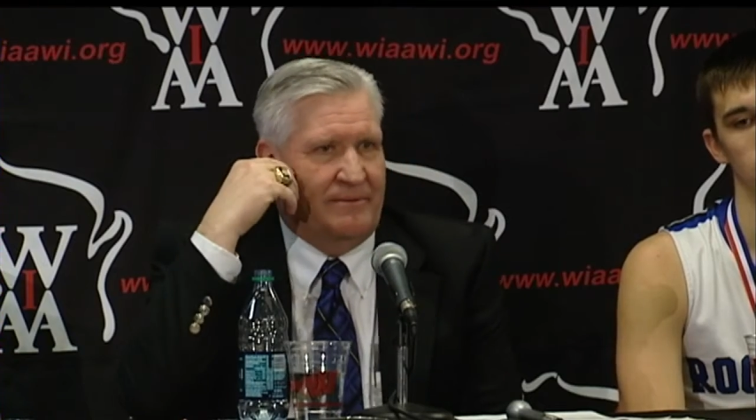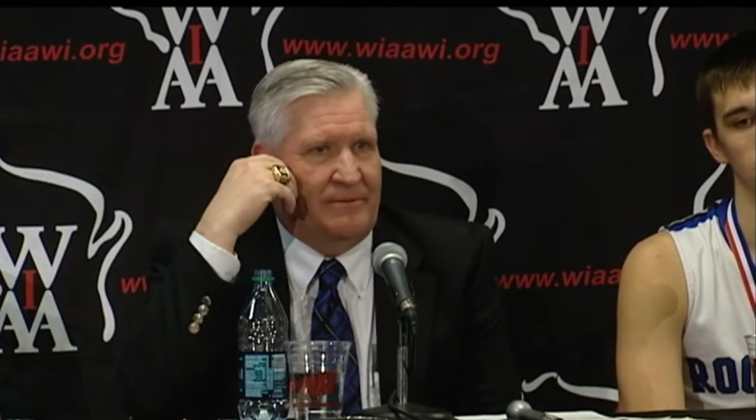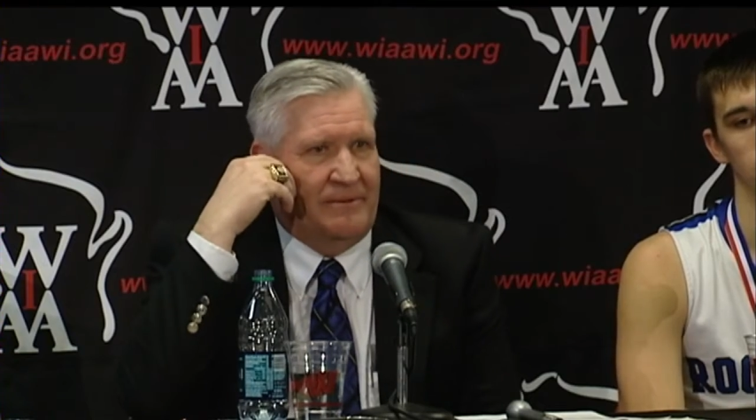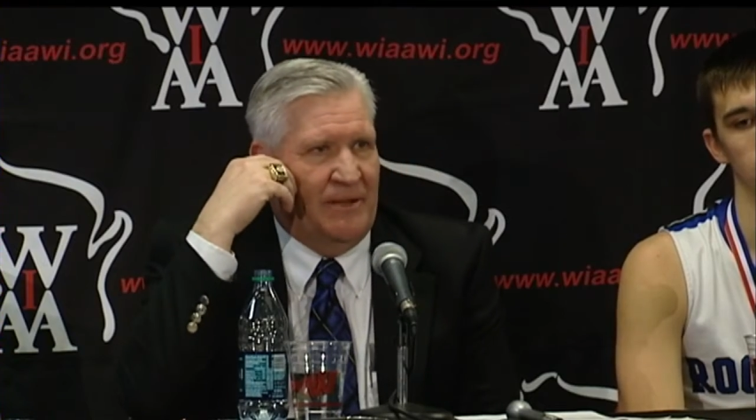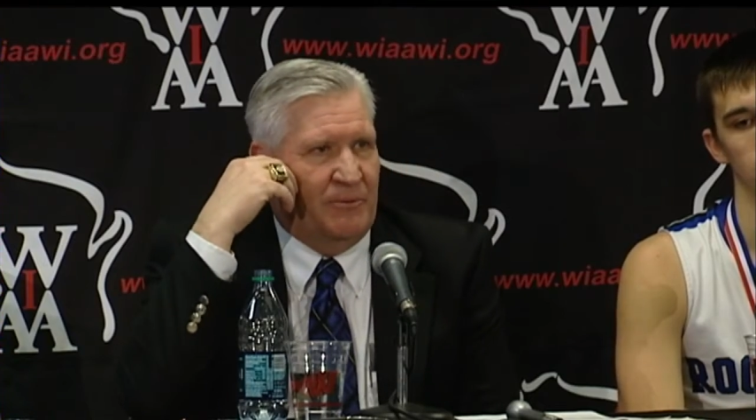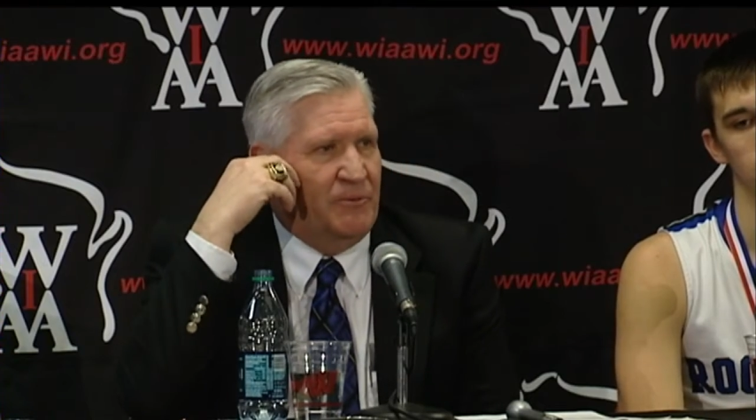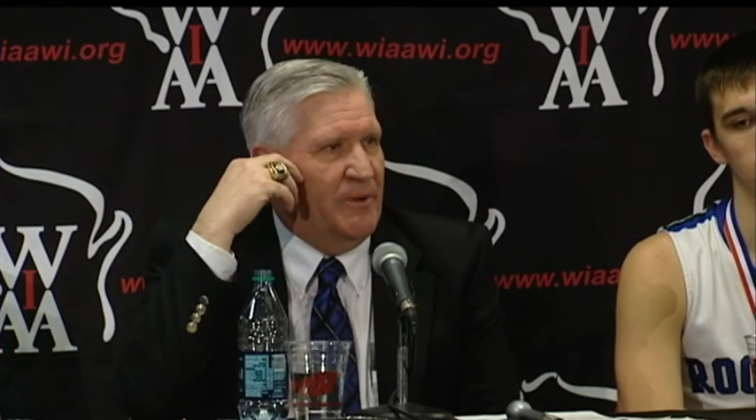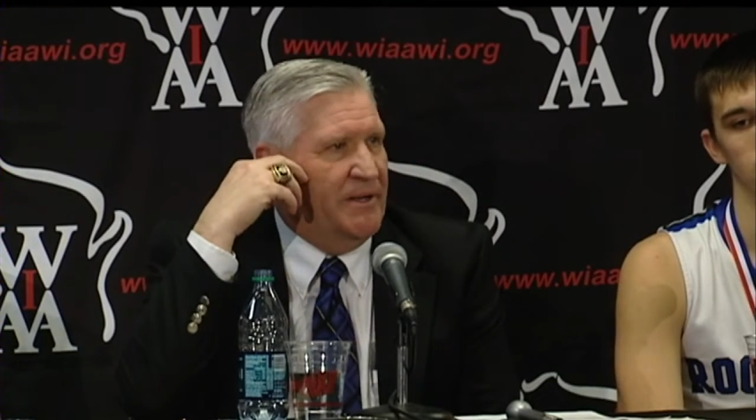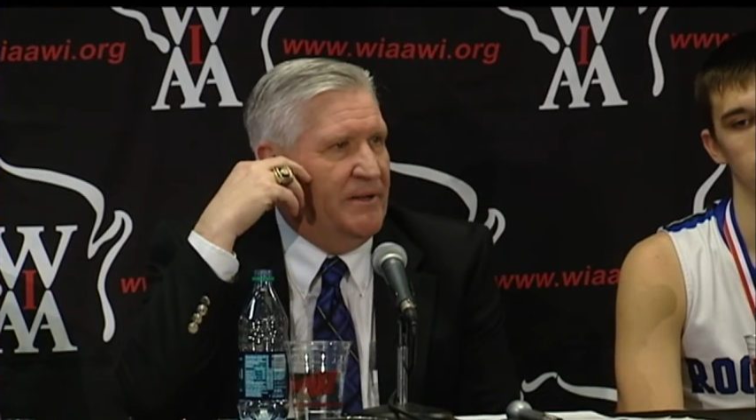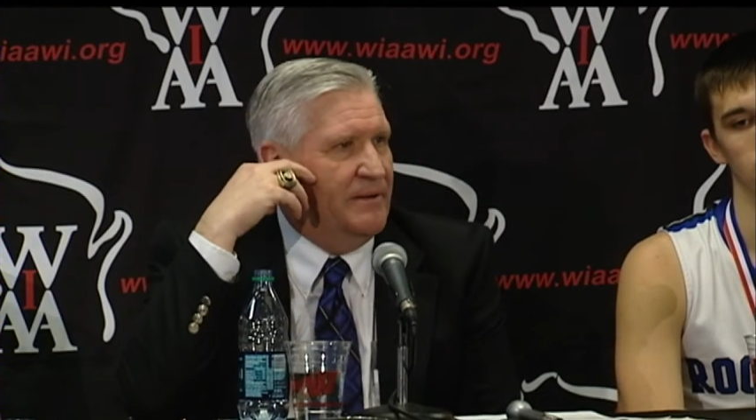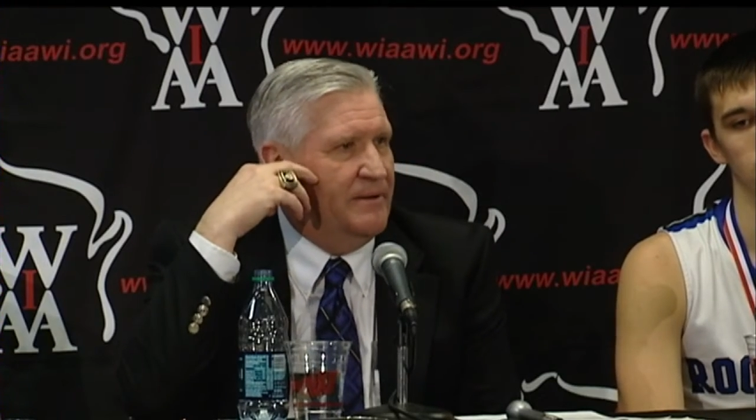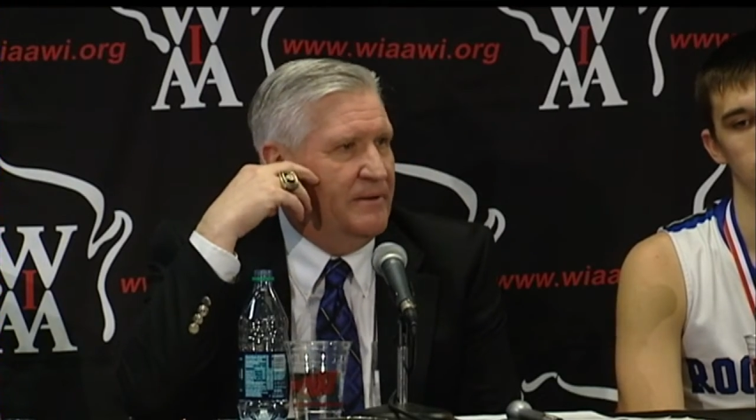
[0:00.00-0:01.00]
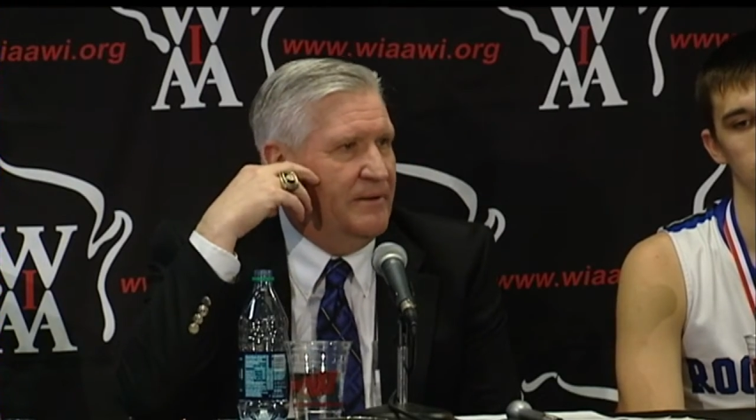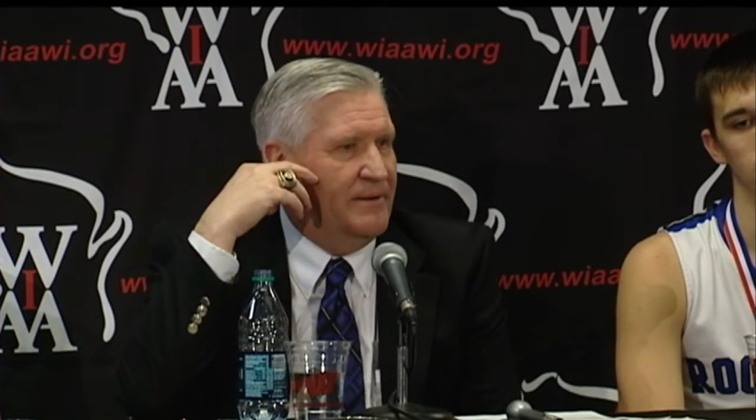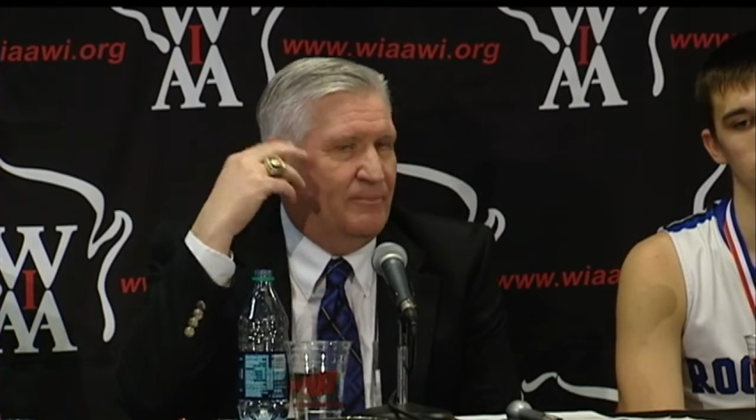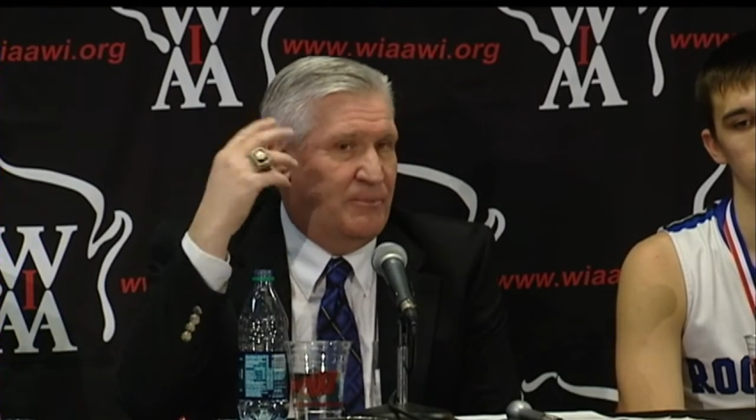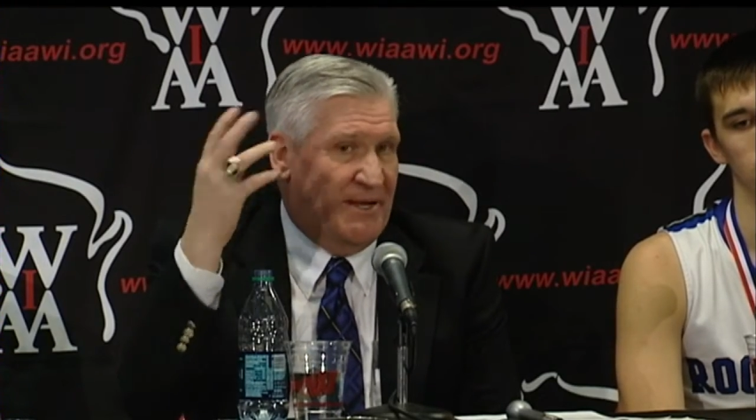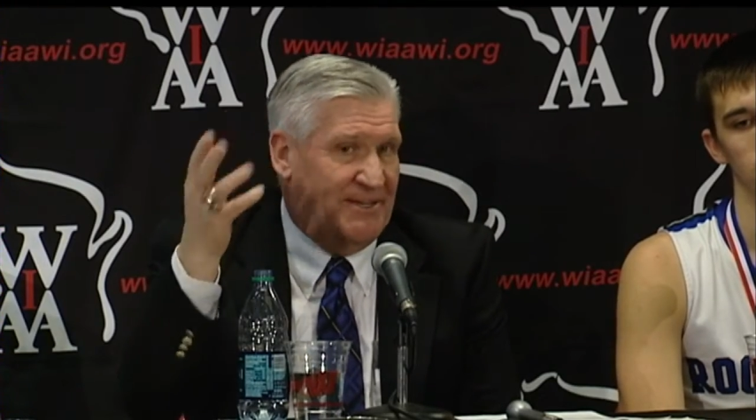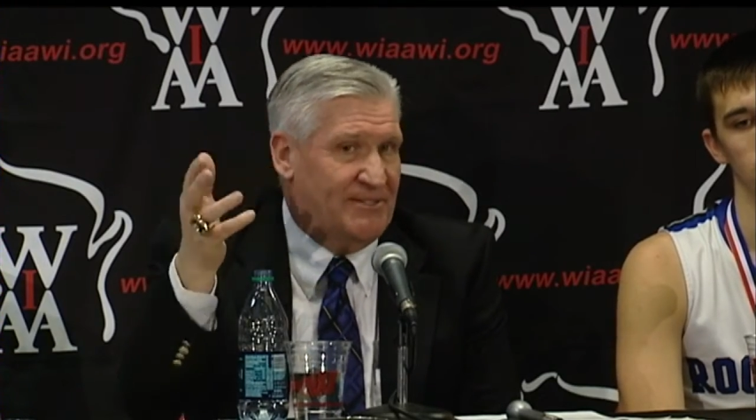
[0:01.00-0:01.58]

they would win it. But I